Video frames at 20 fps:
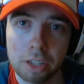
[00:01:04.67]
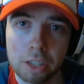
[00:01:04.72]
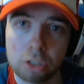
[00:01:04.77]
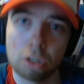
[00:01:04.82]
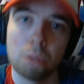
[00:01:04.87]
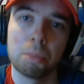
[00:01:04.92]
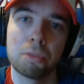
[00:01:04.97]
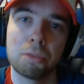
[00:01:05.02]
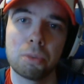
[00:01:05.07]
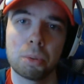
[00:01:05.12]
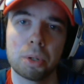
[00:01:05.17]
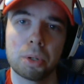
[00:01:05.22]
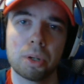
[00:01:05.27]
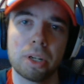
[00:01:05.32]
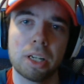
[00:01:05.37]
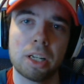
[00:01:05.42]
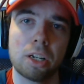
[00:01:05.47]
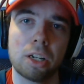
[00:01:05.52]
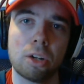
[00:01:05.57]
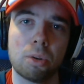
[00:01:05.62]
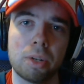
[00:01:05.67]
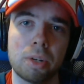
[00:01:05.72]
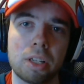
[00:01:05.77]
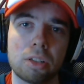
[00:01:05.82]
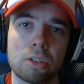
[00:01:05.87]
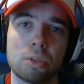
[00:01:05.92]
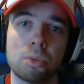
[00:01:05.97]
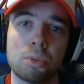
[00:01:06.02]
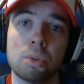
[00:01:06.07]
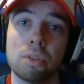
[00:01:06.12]
So before we go
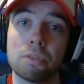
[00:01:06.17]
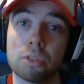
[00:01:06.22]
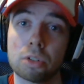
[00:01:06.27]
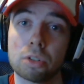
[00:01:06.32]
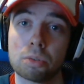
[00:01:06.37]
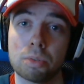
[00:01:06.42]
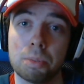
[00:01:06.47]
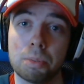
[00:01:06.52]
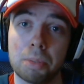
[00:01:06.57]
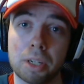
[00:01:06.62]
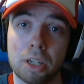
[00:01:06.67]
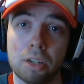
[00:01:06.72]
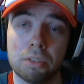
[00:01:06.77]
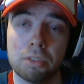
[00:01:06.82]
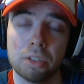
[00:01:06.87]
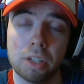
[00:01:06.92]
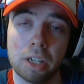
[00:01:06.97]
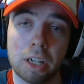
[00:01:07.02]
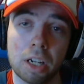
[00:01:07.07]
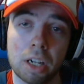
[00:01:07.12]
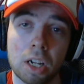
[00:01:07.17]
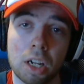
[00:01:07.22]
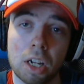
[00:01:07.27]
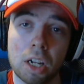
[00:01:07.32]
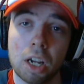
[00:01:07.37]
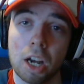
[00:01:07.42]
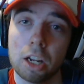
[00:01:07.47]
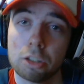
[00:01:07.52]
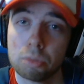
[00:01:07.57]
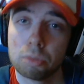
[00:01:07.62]
into the first replay of the day,
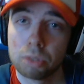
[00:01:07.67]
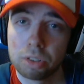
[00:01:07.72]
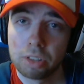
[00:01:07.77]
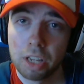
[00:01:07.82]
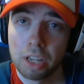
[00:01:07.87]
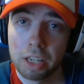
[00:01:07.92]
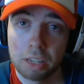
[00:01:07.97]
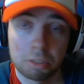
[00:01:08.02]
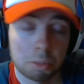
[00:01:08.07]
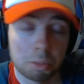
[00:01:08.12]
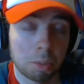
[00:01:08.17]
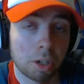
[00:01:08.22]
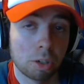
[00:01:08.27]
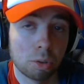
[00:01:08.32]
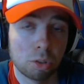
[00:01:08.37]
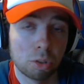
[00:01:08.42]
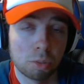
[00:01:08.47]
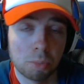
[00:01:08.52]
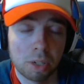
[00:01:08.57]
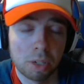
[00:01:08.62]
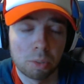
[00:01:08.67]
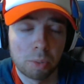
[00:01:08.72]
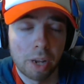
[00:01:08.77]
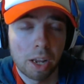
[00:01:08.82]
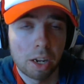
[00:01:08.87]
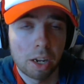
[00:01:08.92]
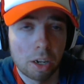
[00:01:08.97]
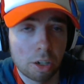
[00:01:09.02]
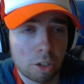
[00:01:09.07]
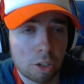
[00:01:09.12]
I just want to thank everybody who submitted. We
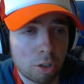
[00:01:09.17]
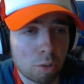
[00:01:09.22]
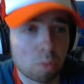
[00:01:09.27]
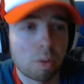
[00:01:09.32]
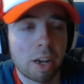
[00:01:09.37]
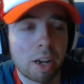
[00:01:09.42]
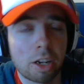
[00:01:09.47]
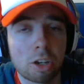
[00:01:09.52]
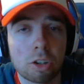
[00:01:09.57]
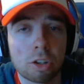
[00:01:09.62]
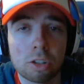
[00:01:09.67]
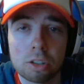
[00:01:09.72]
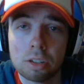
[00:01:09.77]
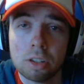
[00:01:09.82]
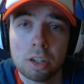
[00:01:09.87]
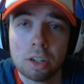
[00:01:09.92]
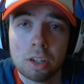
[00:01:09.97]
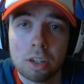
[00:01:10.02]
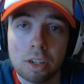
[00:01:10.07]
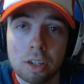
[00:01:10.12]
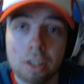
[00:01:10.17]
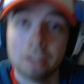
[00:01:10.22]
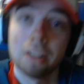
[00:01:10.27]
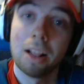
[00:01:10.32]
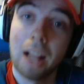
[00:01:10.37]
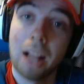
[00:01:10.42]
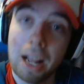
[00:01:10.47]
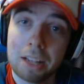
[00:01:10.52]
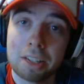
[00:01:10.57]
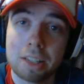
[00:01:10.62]
had a new record
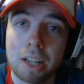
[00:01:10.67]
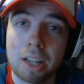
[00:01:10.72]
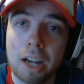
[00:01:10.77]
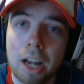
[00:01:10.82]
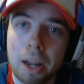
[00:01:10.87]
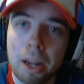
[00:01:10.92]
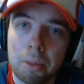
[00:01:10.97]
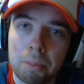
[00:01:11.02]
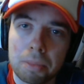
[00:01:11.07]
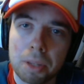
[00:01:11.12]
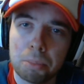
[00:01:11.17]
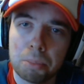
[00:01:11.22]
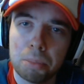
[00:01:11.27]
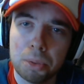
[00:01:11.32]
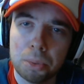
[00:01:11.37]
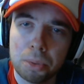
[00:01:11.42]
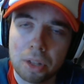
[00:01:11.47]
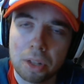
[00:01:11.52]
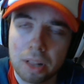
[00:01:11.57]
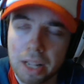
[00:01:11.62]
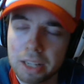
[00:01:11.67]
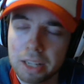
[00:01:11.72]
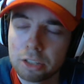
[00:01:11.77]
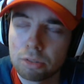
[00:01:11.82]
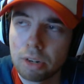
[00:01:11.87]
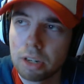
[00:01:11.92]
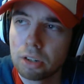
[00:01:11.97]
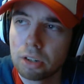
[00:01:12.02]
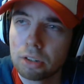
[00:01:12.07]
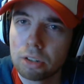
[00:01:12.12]
last time that blew the last
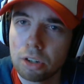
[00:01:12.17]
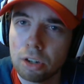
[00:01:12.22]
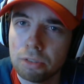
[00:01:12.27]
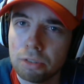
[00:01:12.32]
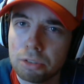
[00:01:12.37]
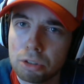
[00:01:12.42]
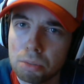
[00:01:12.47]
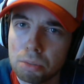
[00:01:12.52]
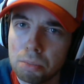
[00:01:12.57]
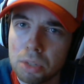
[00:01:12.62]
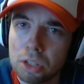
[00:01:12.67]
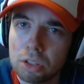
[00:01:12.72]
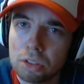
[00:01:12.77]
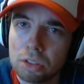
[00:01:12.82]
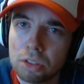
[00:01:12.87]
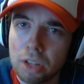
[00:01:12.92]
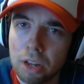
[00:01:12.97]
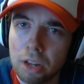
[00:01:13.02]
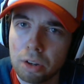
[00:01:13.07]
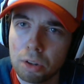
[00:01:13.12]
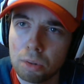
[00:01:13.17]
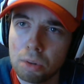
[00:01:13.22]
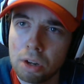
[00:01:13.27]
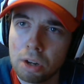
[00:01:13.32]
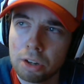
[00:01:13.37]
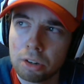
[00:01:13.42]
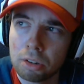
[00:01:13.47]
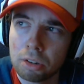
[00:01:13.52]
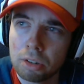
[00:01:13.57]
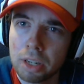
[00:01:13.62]
record of submissions out of the
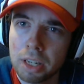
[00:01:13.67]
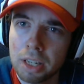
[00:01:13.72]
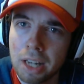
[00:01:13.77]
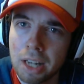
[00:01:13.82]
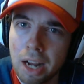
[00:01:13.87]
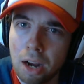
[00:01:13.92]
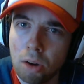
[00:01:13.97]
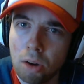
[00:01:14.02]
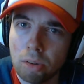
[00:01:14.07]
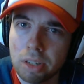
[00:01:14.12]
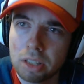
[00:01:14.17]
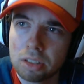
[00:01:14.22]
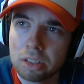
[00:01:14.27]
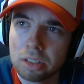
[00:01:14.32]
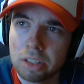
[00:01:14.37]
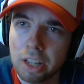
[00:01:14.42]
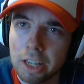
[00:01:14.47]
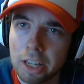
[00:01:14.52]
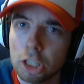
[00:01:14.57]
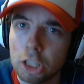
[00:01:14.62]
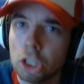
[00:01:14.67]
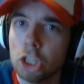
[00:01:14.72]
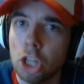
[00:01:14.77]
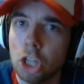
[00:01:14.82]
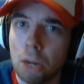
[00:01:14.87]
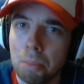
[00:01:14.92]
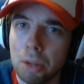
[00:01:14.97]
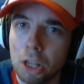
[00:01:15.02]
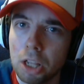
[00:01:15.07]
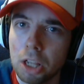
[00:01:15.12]
water, and now it's like
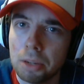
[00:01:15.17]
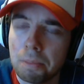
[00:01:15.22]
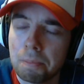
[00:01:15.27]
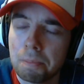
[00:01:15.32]
double